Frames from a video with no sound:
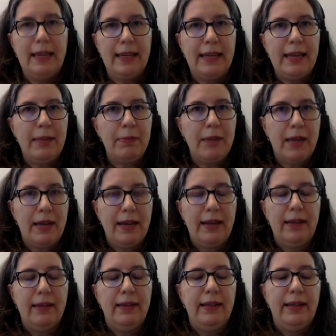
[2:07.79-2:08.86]
Keep
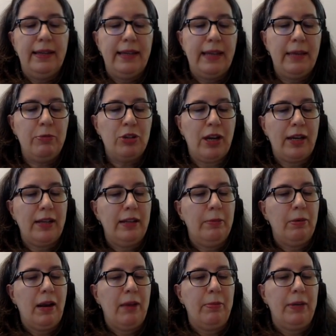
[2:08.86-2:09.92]
cutting, keep checking the
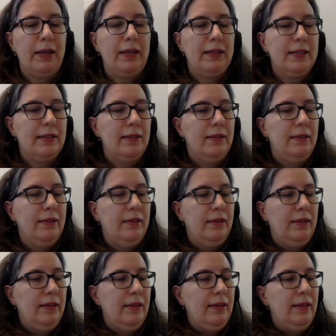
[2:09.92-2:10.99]
properties.
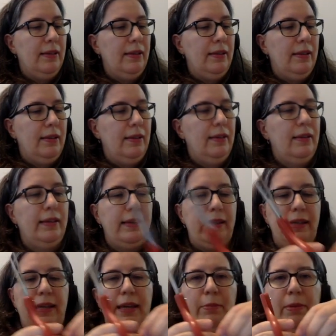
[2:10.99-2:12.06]

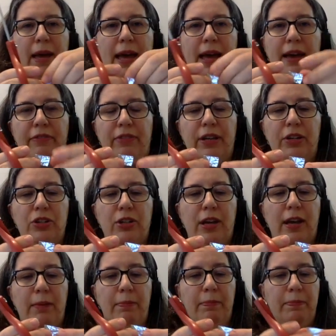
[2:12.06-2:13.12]
Keep a half each
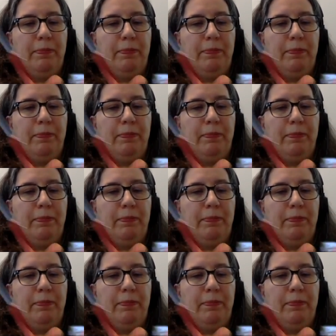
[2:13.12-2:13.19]
time.